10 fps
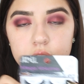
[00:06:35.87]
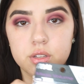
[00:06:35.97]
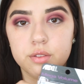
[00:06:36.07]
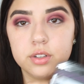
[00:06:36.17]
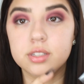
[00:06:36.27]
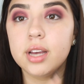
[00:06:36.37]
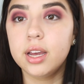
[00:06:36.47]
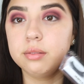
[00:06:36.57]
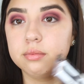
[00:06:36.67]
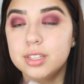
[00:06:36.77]
This is the first
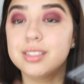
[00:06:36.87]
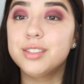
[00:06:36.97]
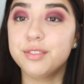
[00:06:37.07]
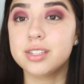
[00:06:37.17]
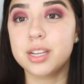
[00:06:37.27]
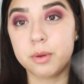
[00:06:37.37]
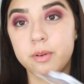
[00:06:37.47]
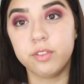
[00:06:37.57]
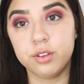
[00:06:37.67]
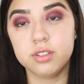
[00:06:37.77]
time I'm
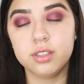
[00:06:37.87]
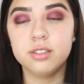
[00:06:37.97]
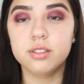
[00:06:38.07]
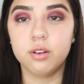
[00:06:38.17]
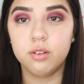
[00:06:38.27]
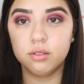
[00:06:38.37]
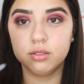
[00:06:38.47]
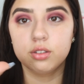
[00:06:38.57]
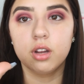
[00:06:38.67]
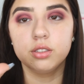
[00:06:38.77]
ever using these, so
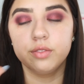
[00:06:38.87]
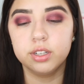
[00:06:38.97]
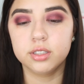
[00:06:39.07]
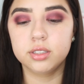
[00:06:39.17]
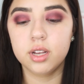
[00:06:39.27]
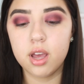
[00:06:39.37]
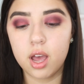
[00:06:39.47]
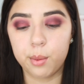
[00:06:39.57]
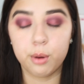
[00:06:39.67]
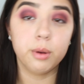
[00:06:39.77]
cross your fingers.
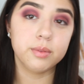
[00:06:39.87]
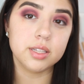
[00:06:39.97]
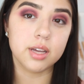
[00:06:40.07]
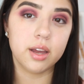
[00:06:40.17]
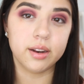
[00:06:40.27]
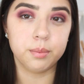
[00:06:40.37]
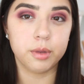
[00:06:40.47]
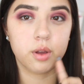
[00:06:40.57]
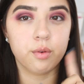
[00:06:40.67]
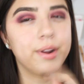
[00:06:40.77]
I'm going to put these on and I'll
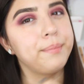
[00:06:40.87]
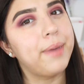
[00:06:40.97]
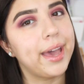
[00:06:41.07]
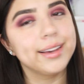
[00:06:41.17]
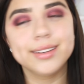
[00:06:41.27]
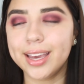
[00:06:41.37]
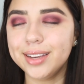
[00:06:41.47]
be right back.